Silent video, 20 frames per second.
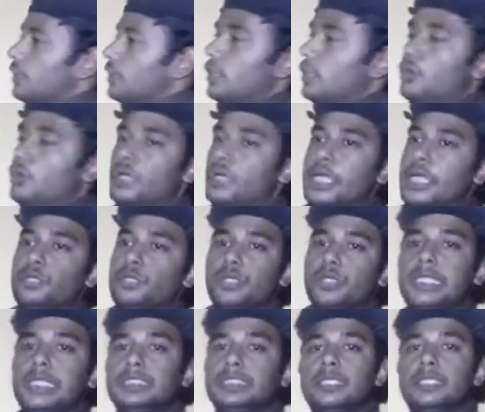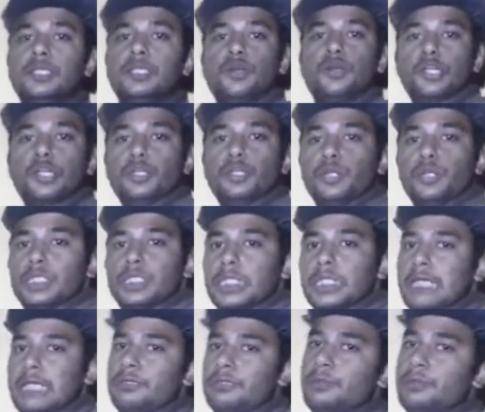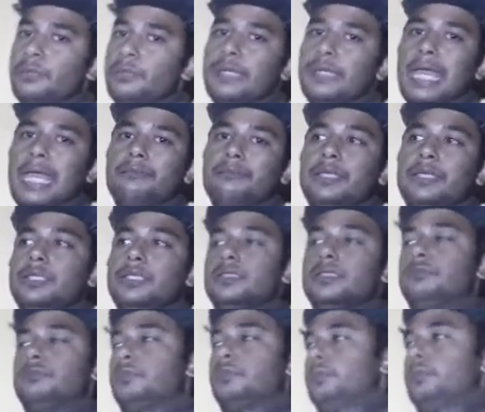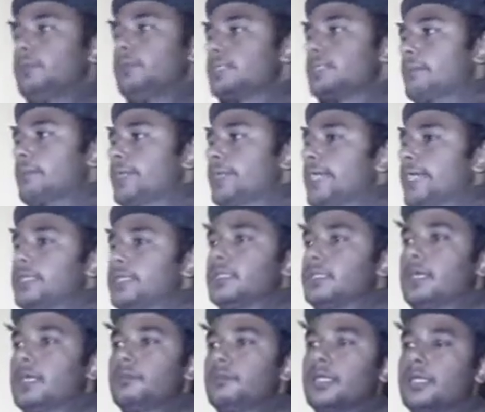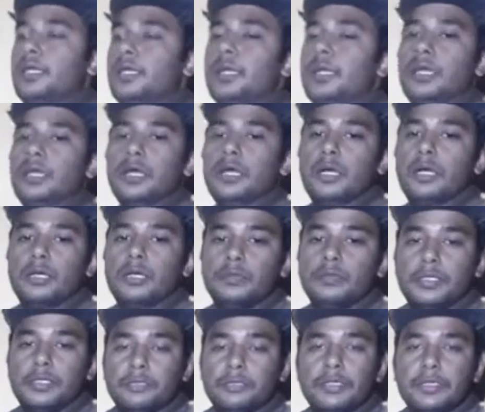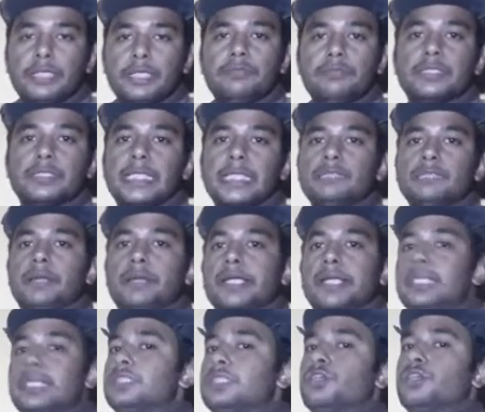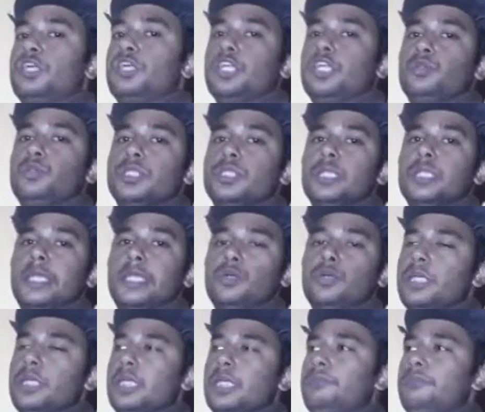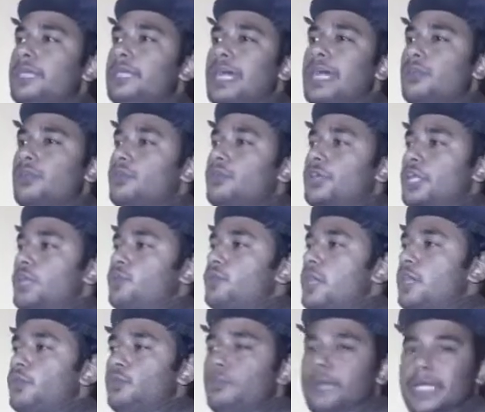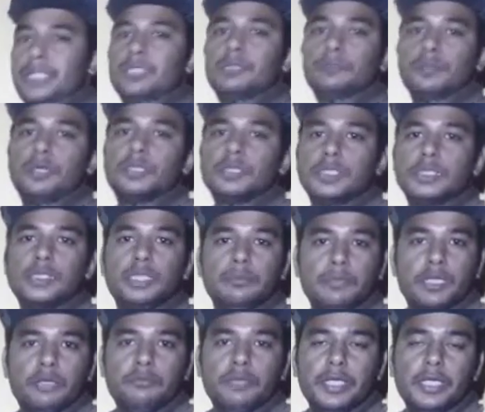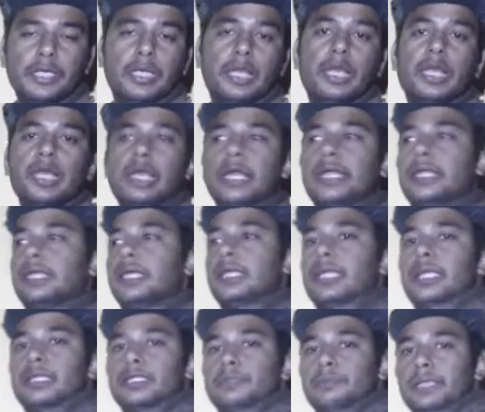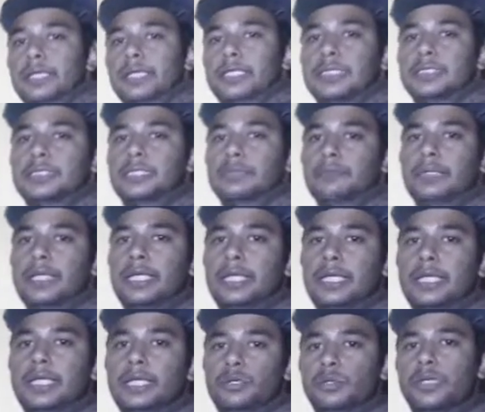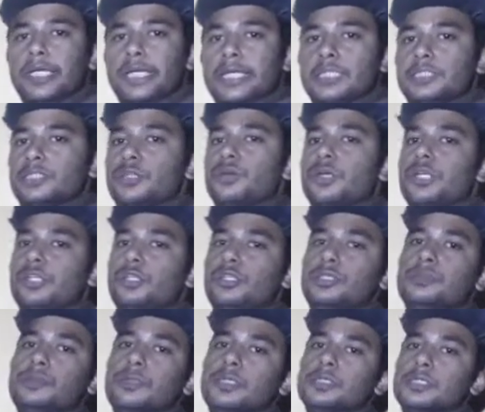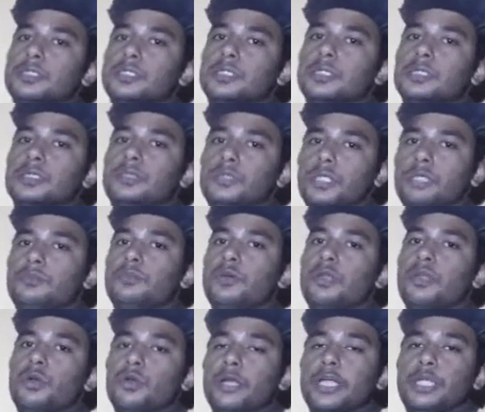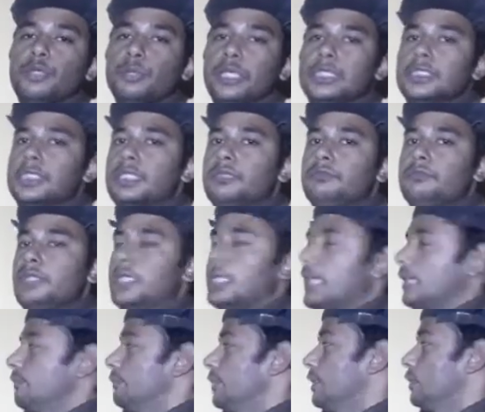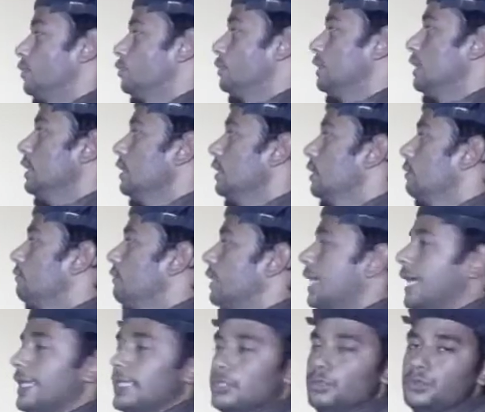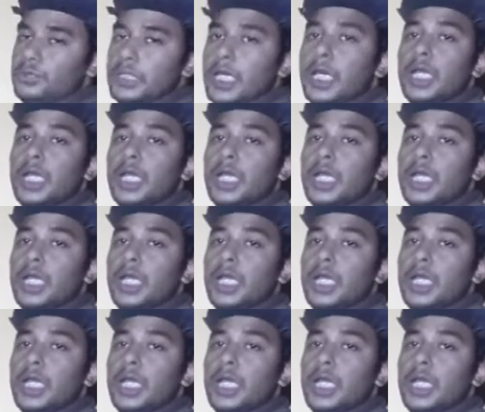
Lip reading: a longer duration continuously, and we will be separating our different size particles continuously. Okay, we are not required to break the process in between and collect the particles separately. Okay, it is a continuous process. Okay, for longer duration we can use